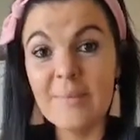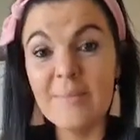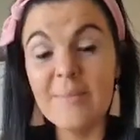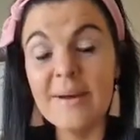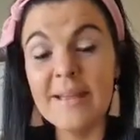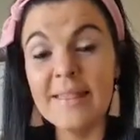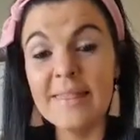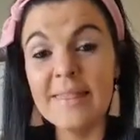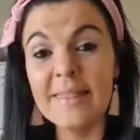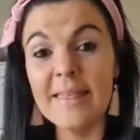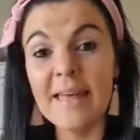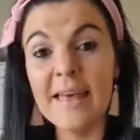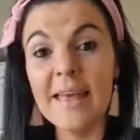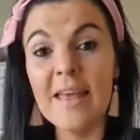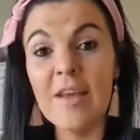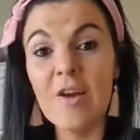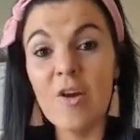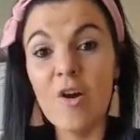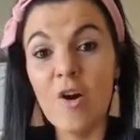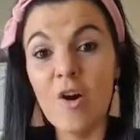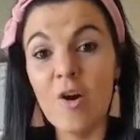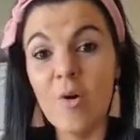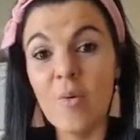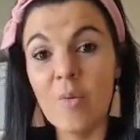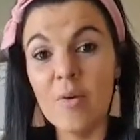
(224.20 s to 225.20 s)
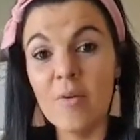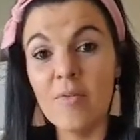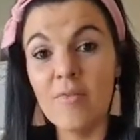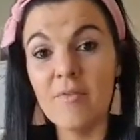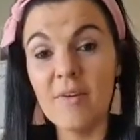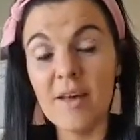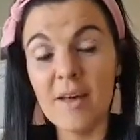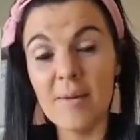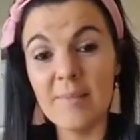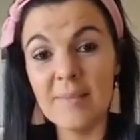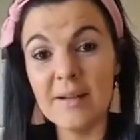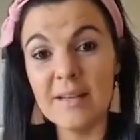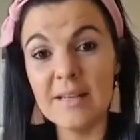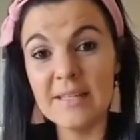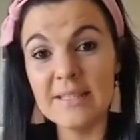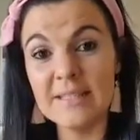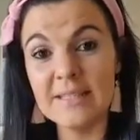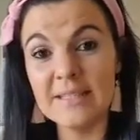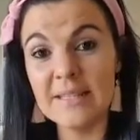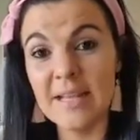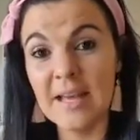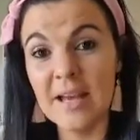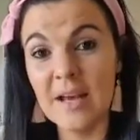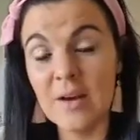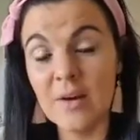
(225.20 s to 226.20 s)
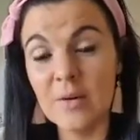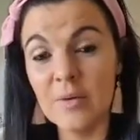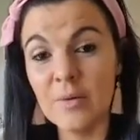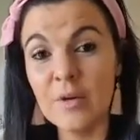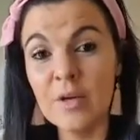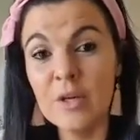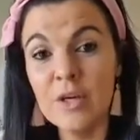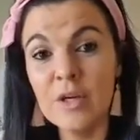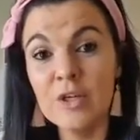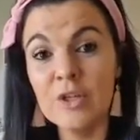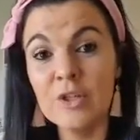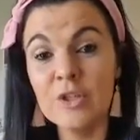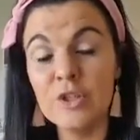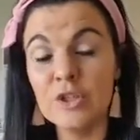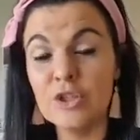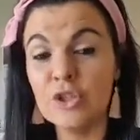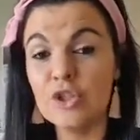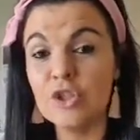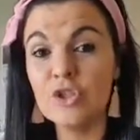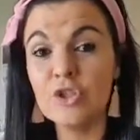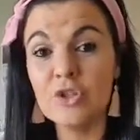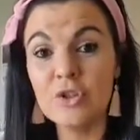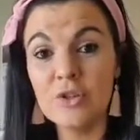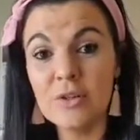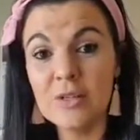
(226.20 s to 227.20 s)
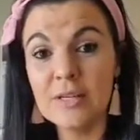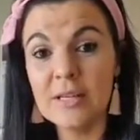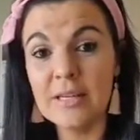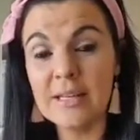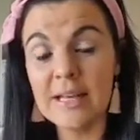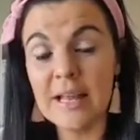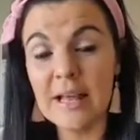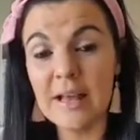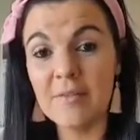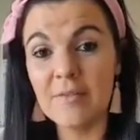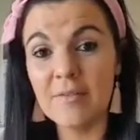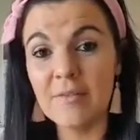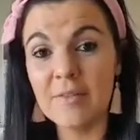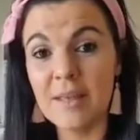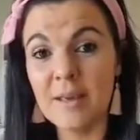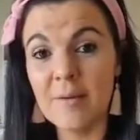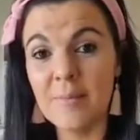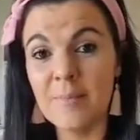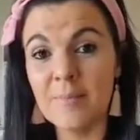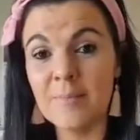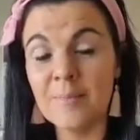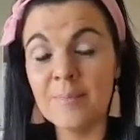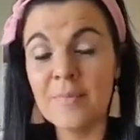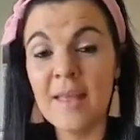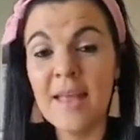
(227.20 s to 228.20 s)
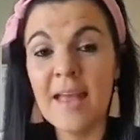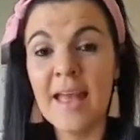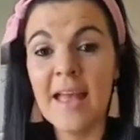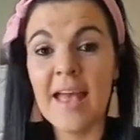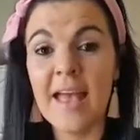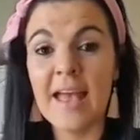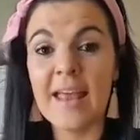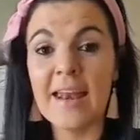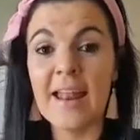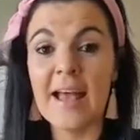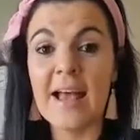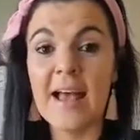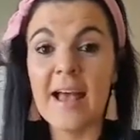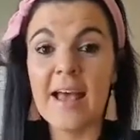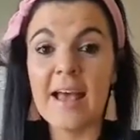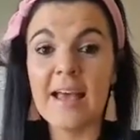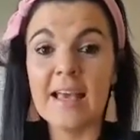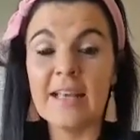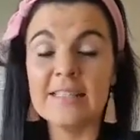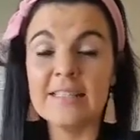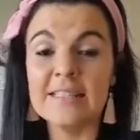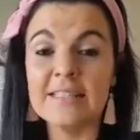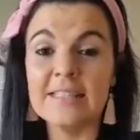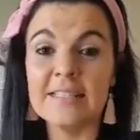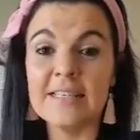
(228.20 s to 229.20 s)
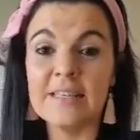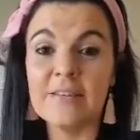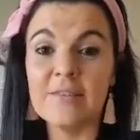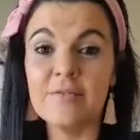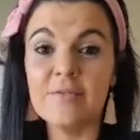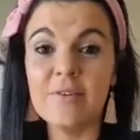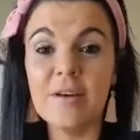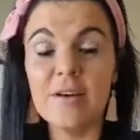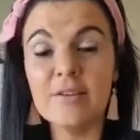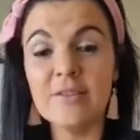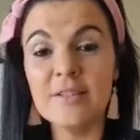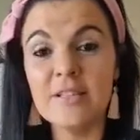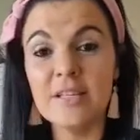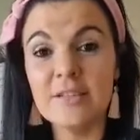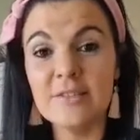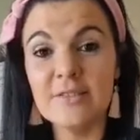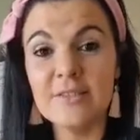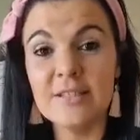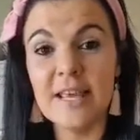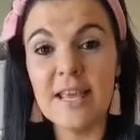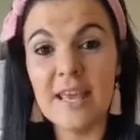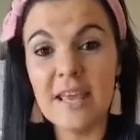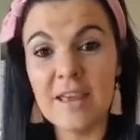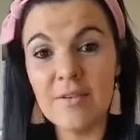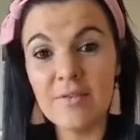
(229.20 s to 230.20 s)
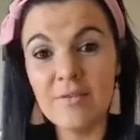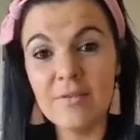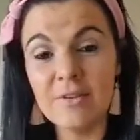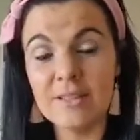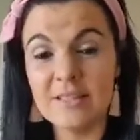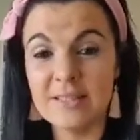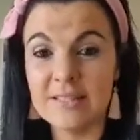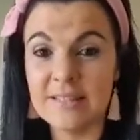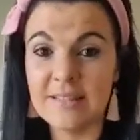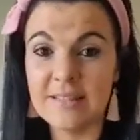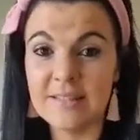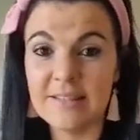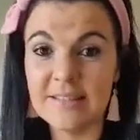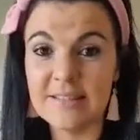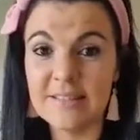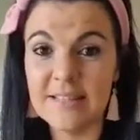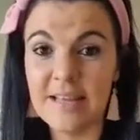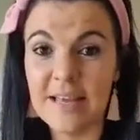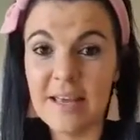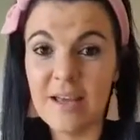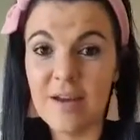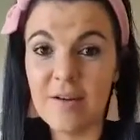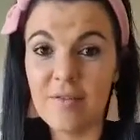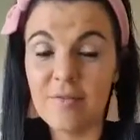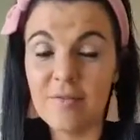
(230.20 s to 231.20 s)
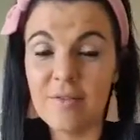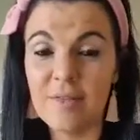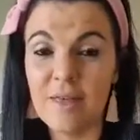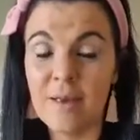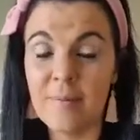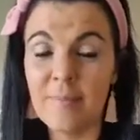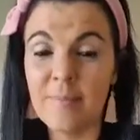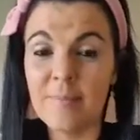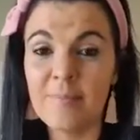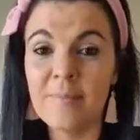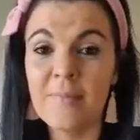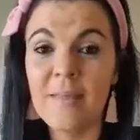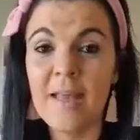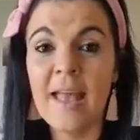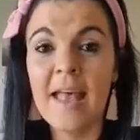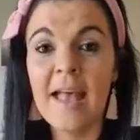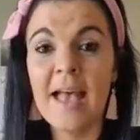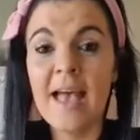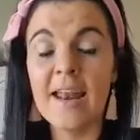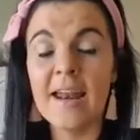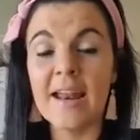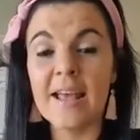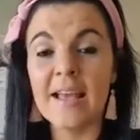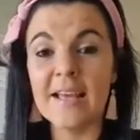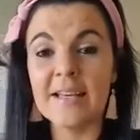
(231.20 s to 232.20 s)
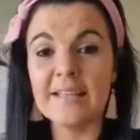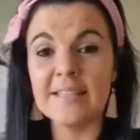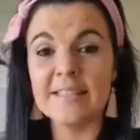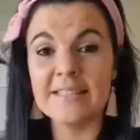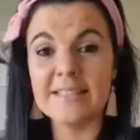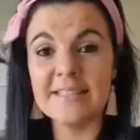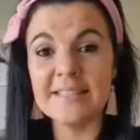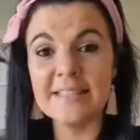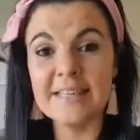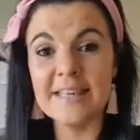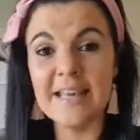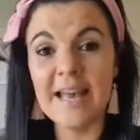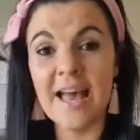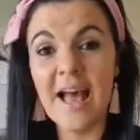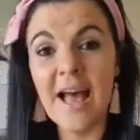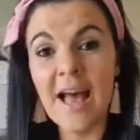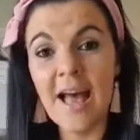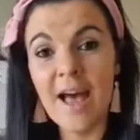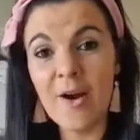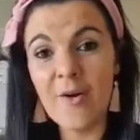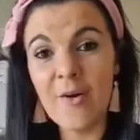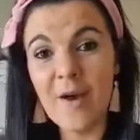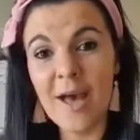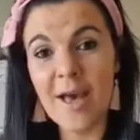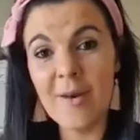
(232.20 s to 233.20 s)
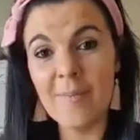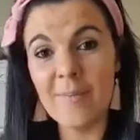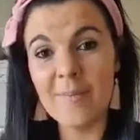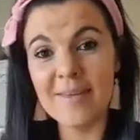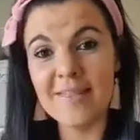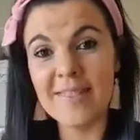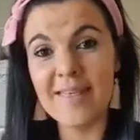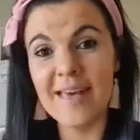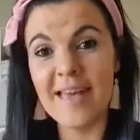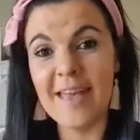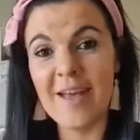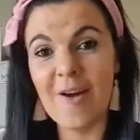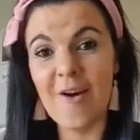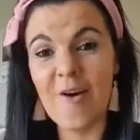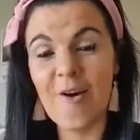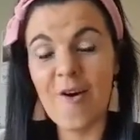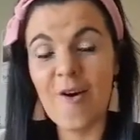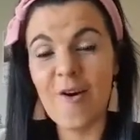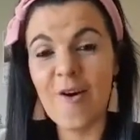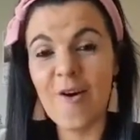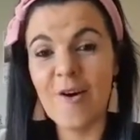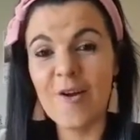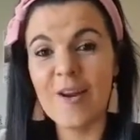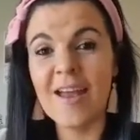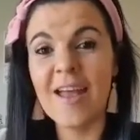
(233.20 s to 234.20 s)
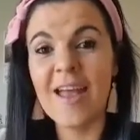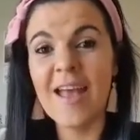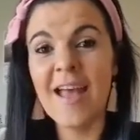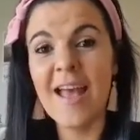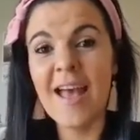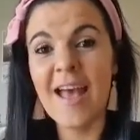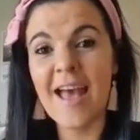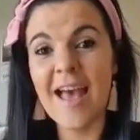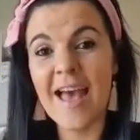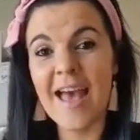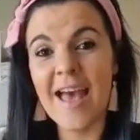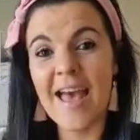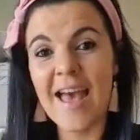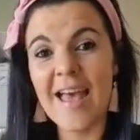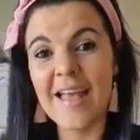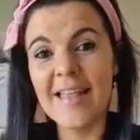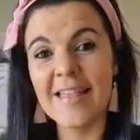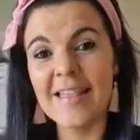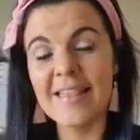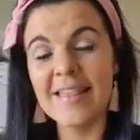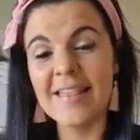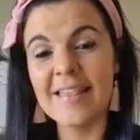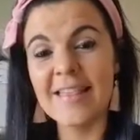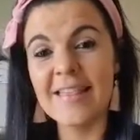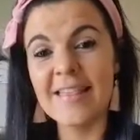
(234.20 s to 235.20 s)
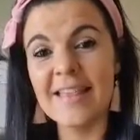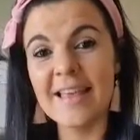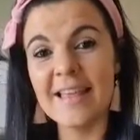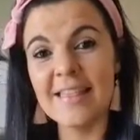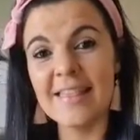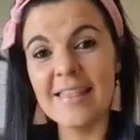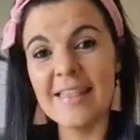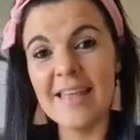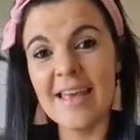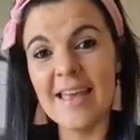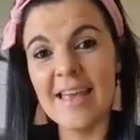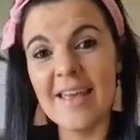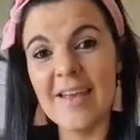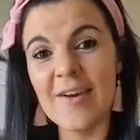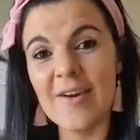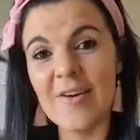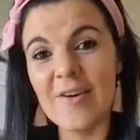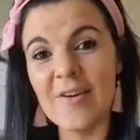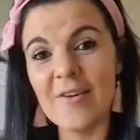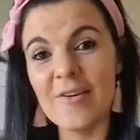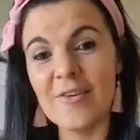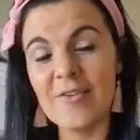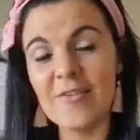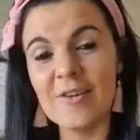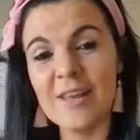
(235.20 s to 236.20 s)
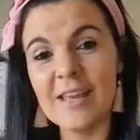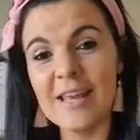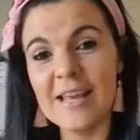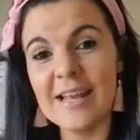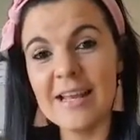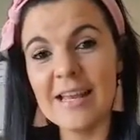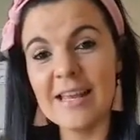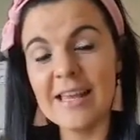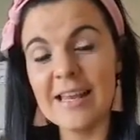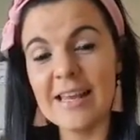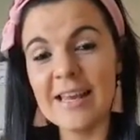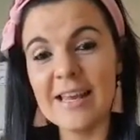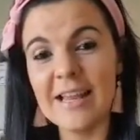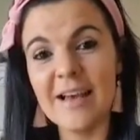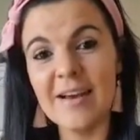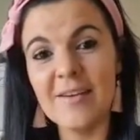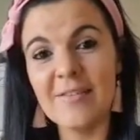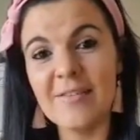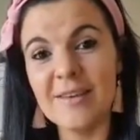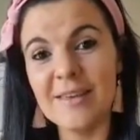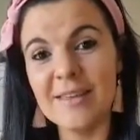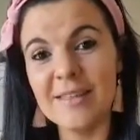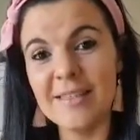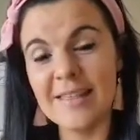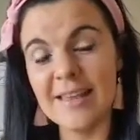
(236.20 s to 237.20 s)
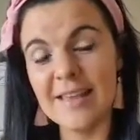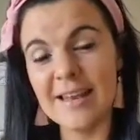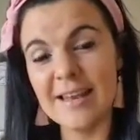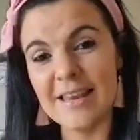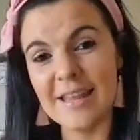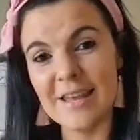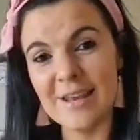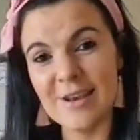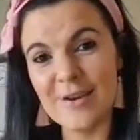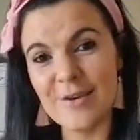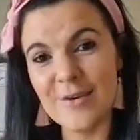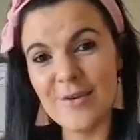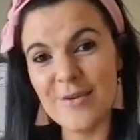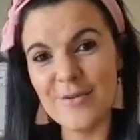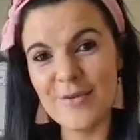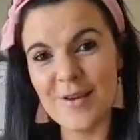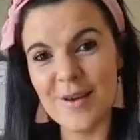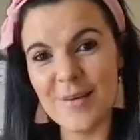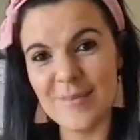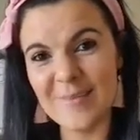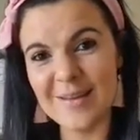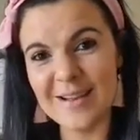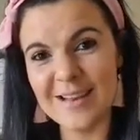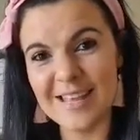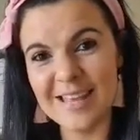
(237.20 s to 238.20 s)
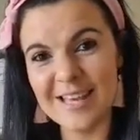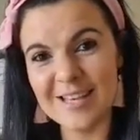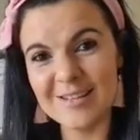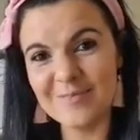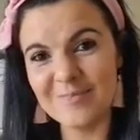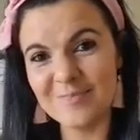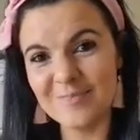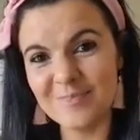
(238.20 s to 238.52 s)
But they are with families now who truly love them, and I see photos every single day of them and I can see how happy they are and that they are really loving their new family.